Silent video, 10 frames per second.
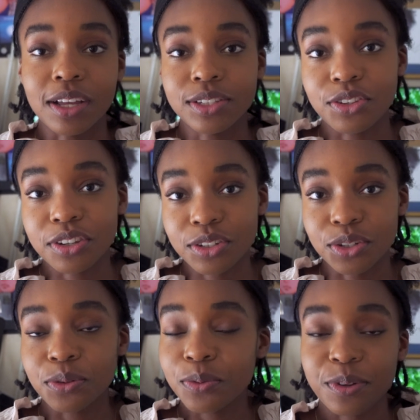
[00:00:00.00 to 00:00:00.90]
else you can
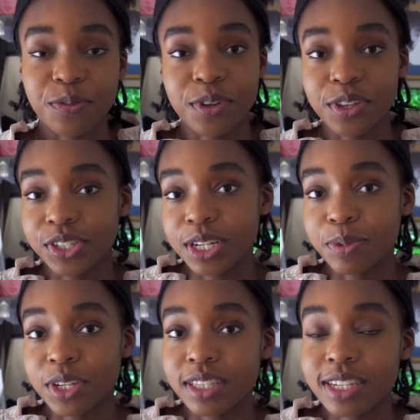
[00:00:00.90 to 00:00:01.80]
do, what further
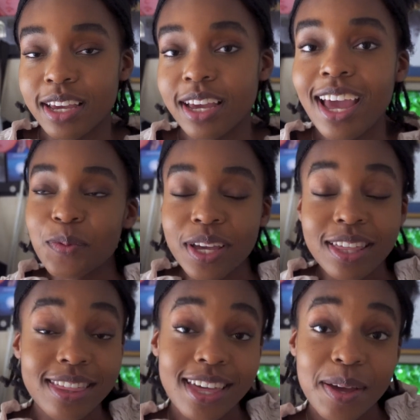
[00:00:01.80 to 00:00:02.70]
steps you can take.
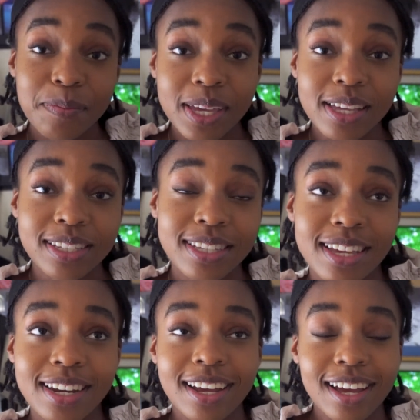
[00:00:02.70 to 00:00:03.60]
With that being
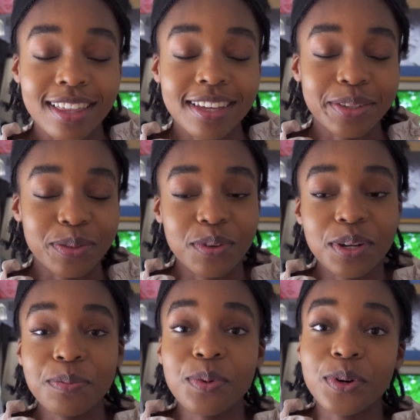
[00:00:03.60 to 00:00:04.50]
said, I think it's
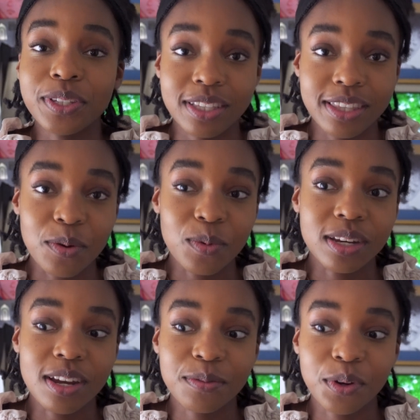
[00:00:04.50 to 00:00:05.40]
very important that we
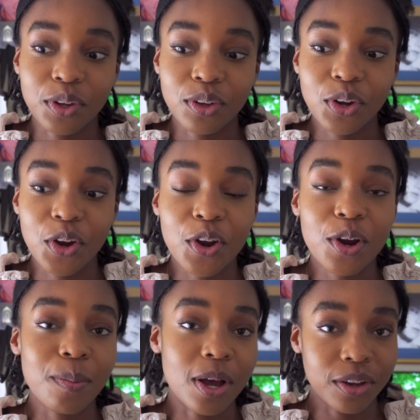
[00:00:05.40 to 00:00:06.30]
never
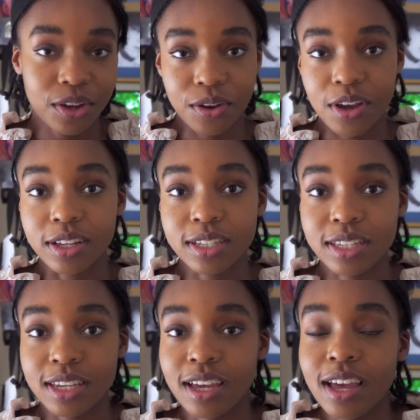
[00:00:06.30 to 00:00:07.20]
curb our
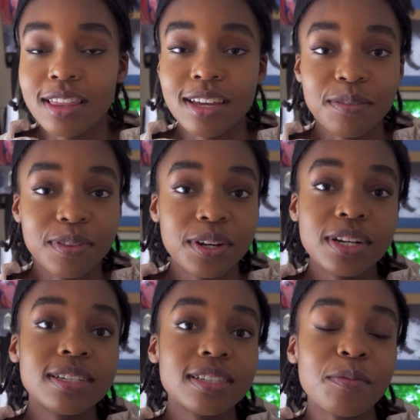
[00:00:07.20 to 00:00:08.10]
curiosity, that if there
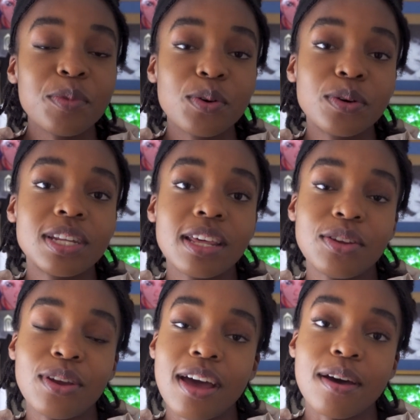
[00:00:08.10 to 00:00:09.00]
is some thought that
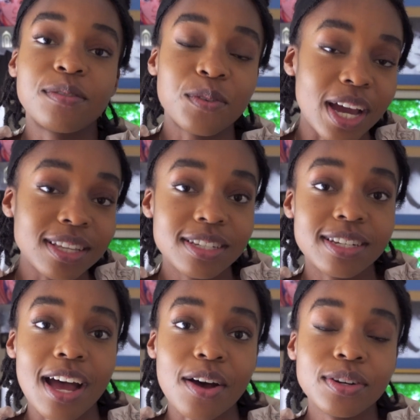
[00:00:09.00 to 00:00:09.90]
you have, write it
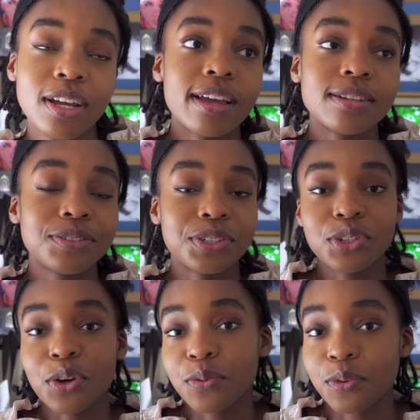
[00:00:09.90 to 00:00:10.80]
down and
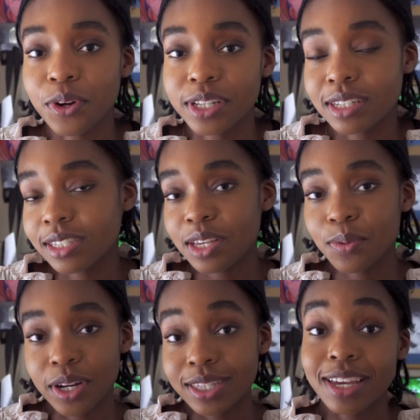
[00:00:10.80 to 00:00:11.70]
just go for it and see
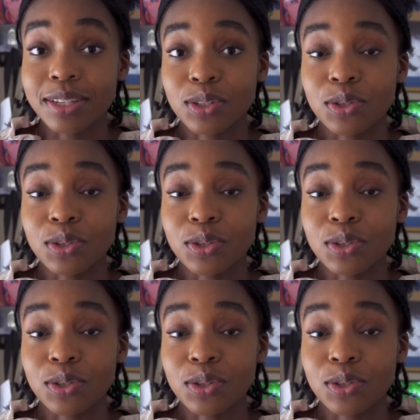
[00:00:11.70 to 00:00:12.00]
where it takes